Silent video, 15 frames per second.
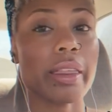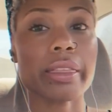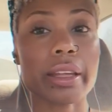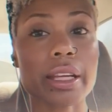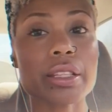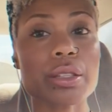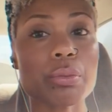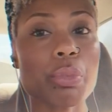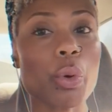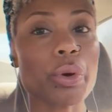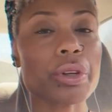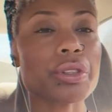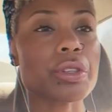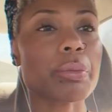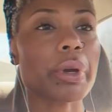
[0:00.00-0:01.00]
I think it's
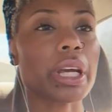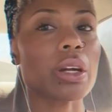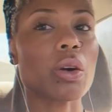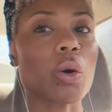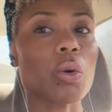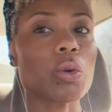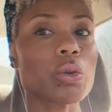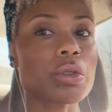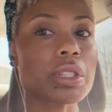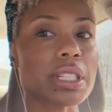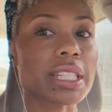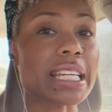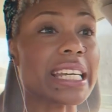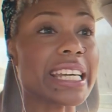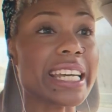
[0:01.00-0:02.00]
important to make goals.
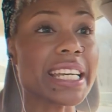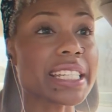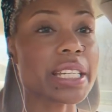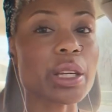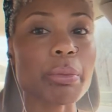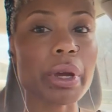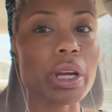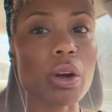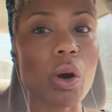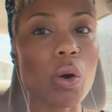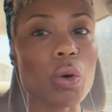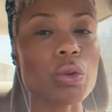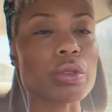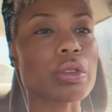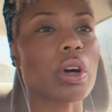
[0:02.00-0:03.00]
Is it easy to make
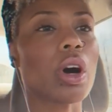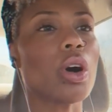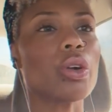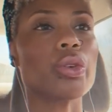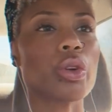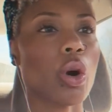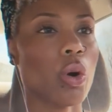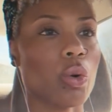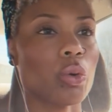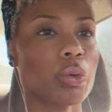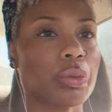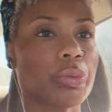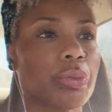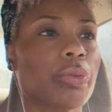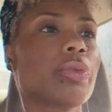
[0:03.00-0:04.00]
goals? No.
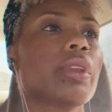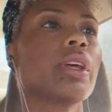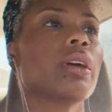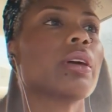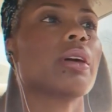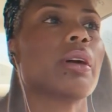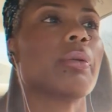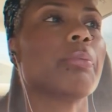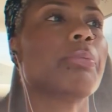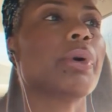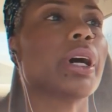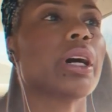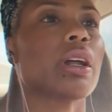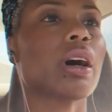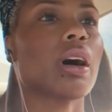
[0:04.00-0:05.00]

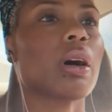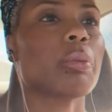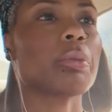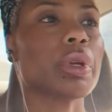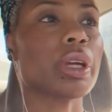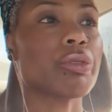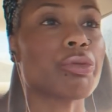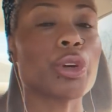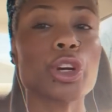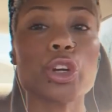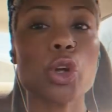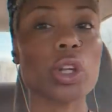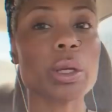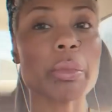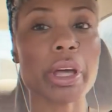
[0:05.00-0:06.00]
But um, if you
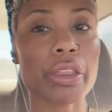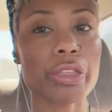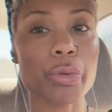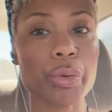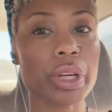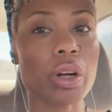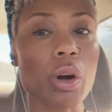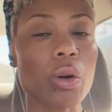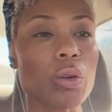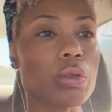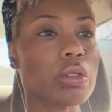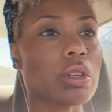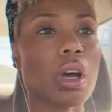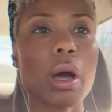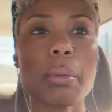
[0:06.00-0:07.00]
can only make three
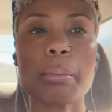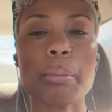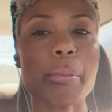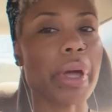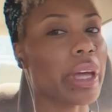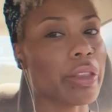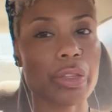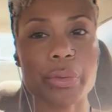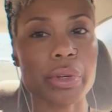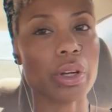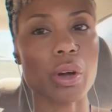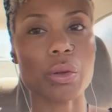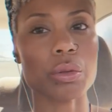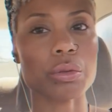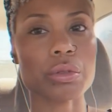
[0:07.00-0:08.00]
goals, make three
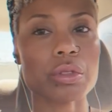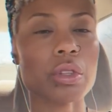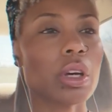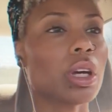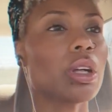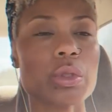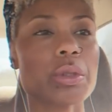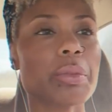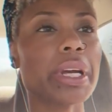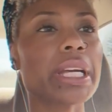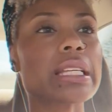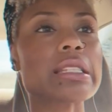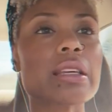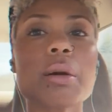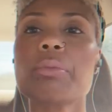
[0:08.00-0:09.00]
goals. Make
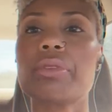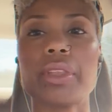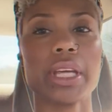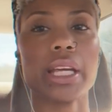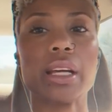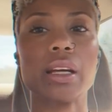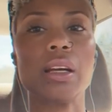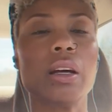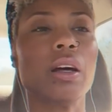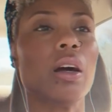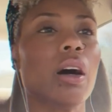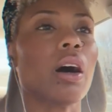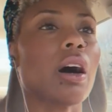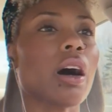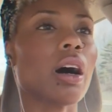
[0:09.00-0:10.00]
something.
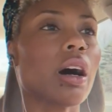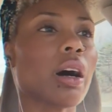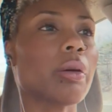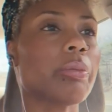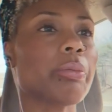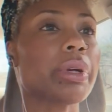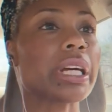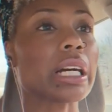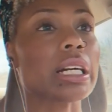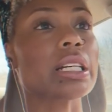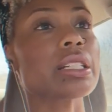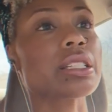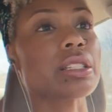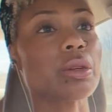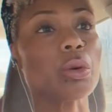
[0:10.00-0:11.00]
Um,
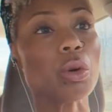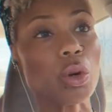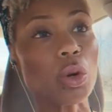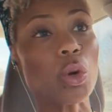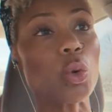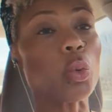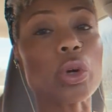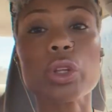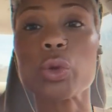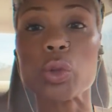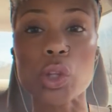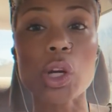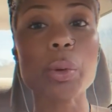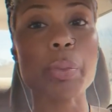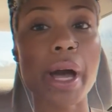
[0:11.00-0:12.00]
because when you
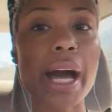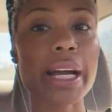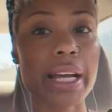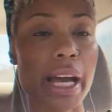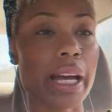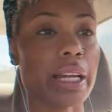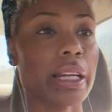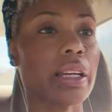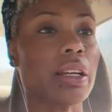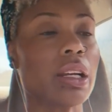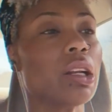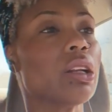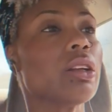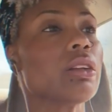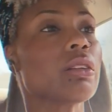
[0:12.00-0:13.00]
look back at it,
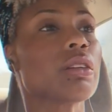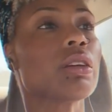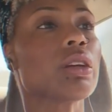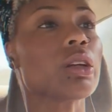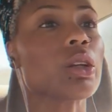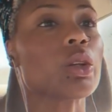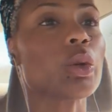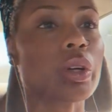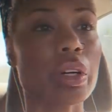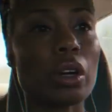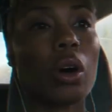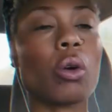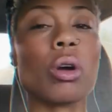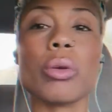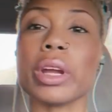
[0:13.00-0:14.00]
you can
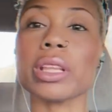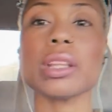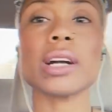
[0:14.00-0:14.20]
go, all right,